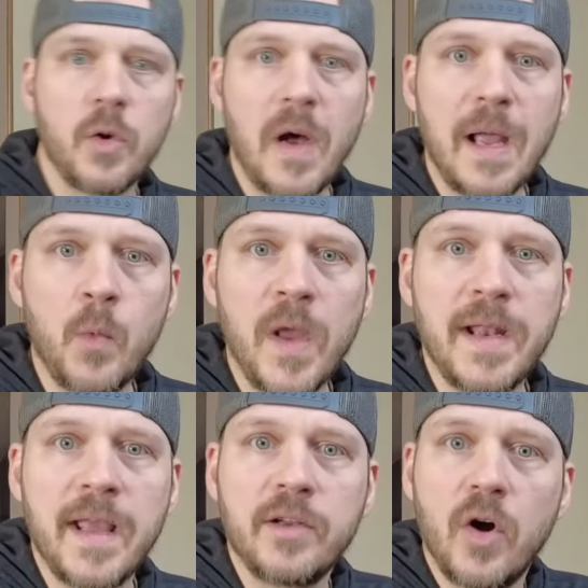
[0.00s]
So I
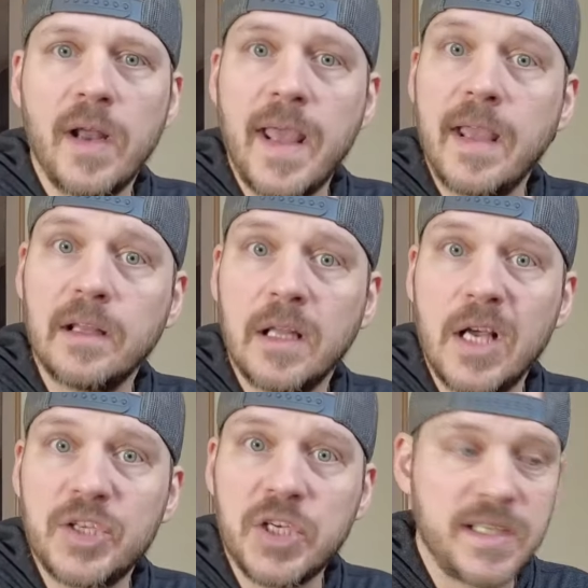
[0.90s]
went and got a
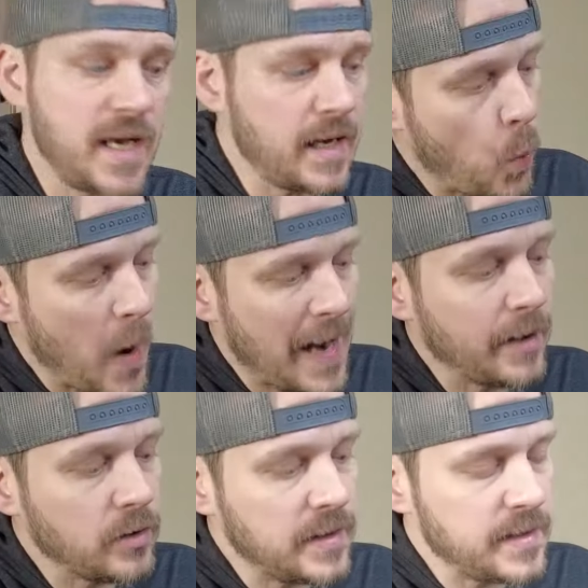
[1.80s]
Logitech
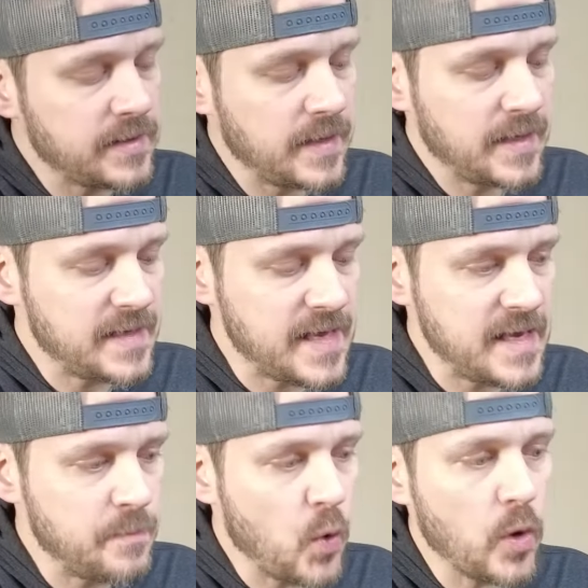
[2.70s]
wireless
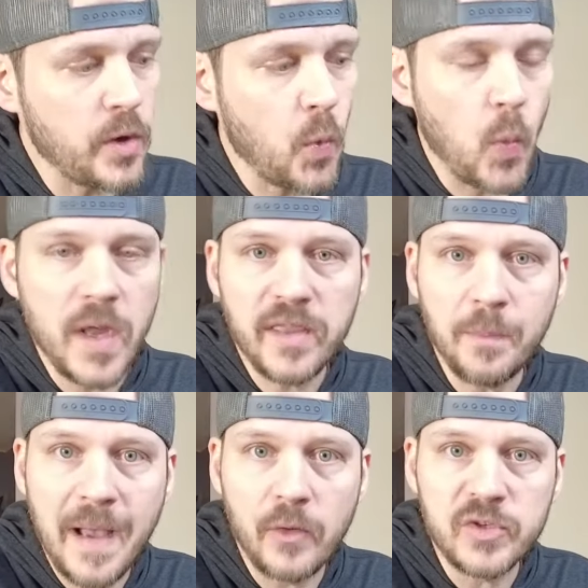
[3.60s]
keyboard with
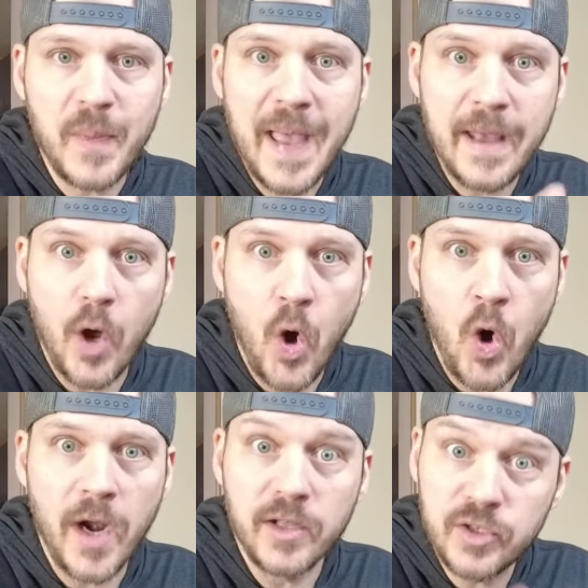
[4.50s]
mouse pad
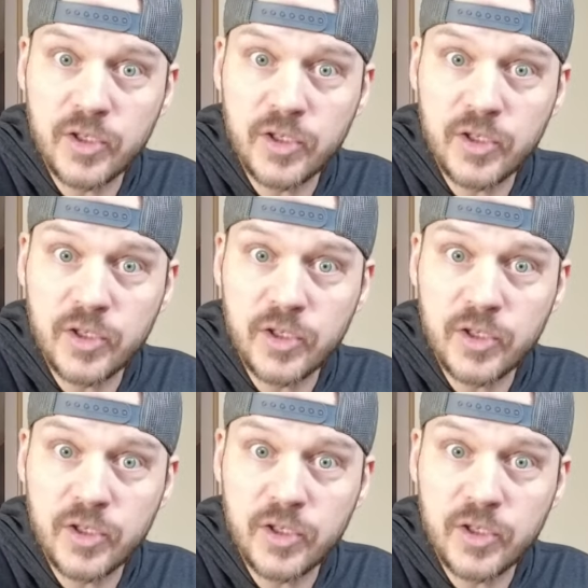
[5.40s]
on it.